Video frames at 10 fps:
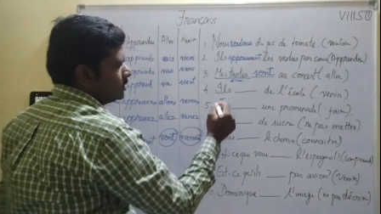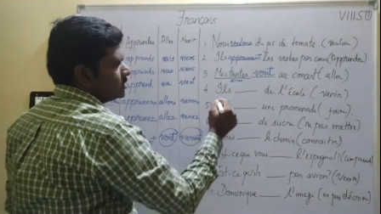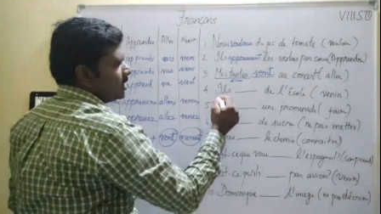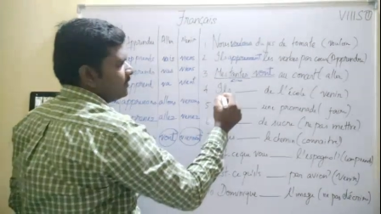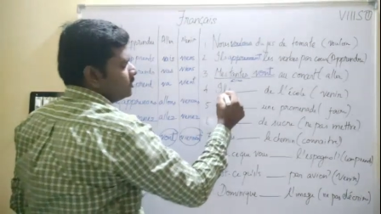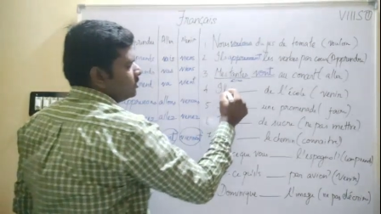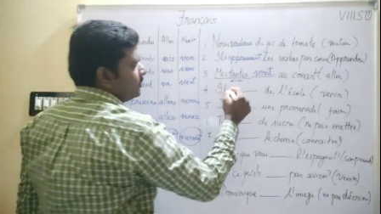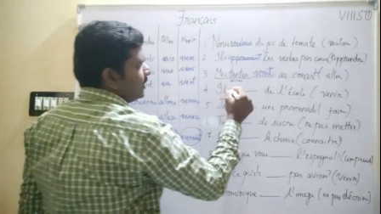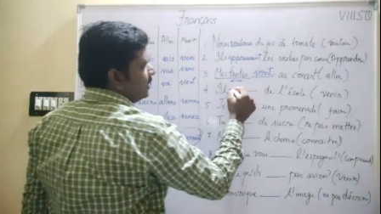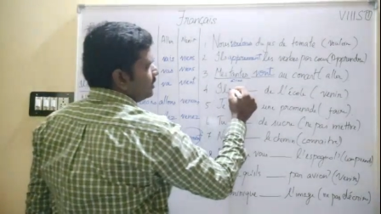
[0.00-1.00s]
So I have to
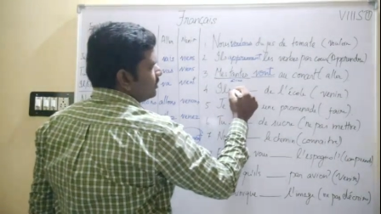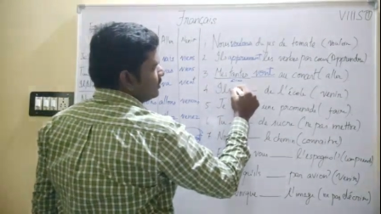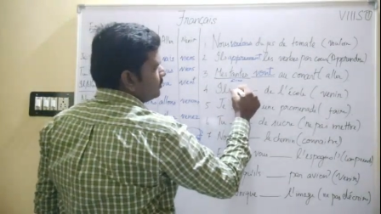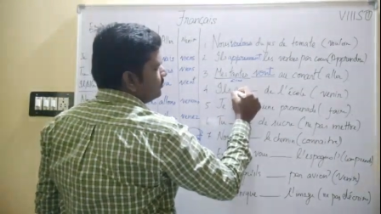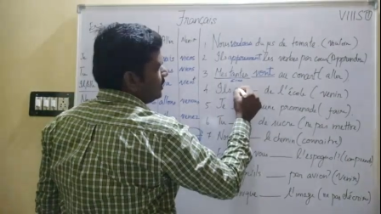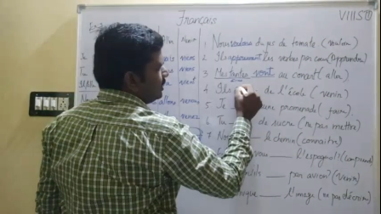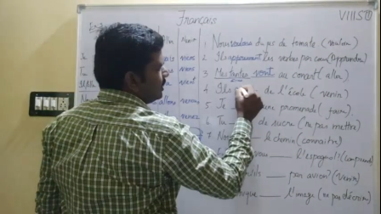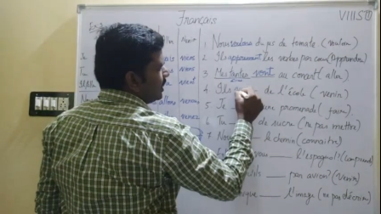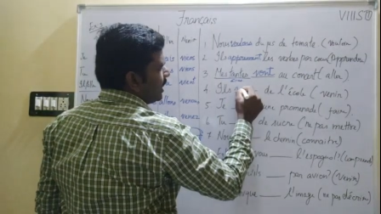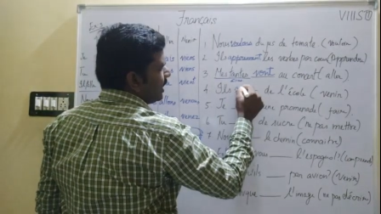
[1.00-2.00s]
repeat.
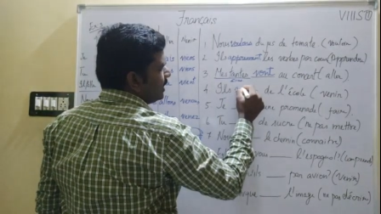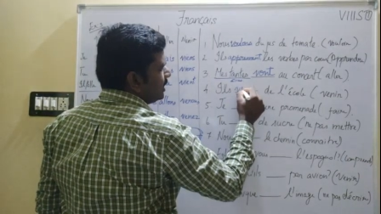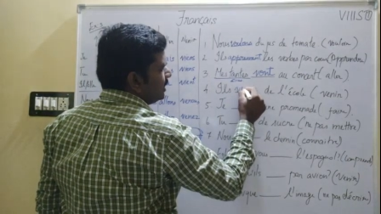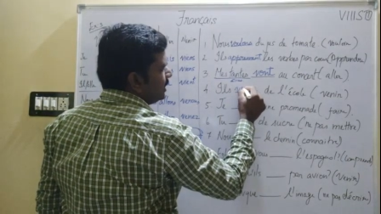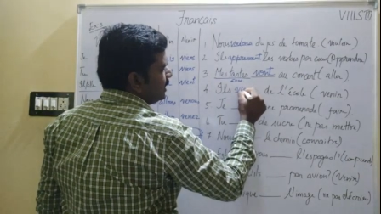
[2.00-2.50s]
VIENNENT.